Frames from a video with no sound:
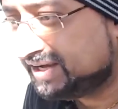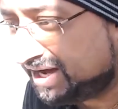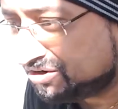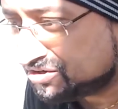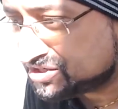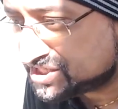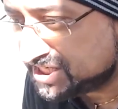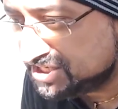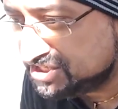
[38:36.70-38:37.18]

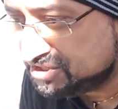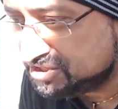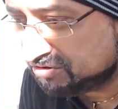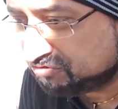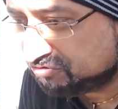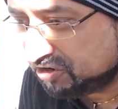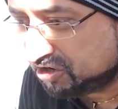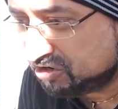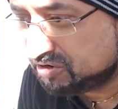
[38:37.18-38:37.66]
I'll send you
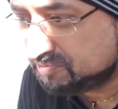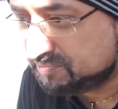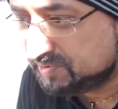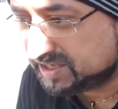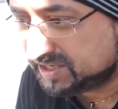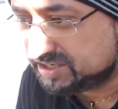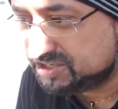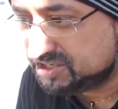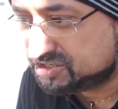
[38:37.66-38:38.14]
a photo of me.
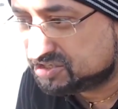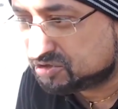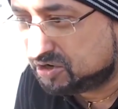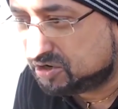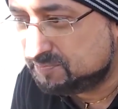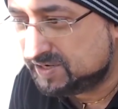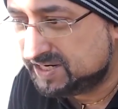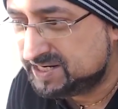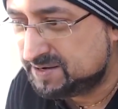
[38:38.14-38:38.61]
Can you
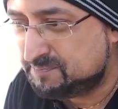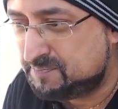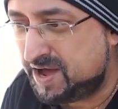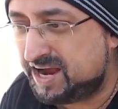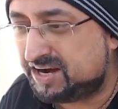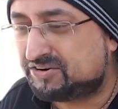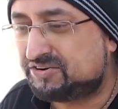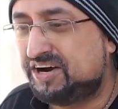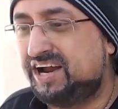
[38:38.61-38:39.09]
draw me in the
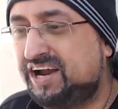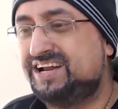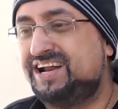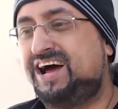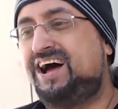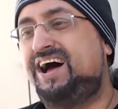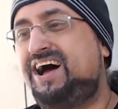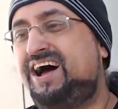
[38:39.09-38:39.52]
background?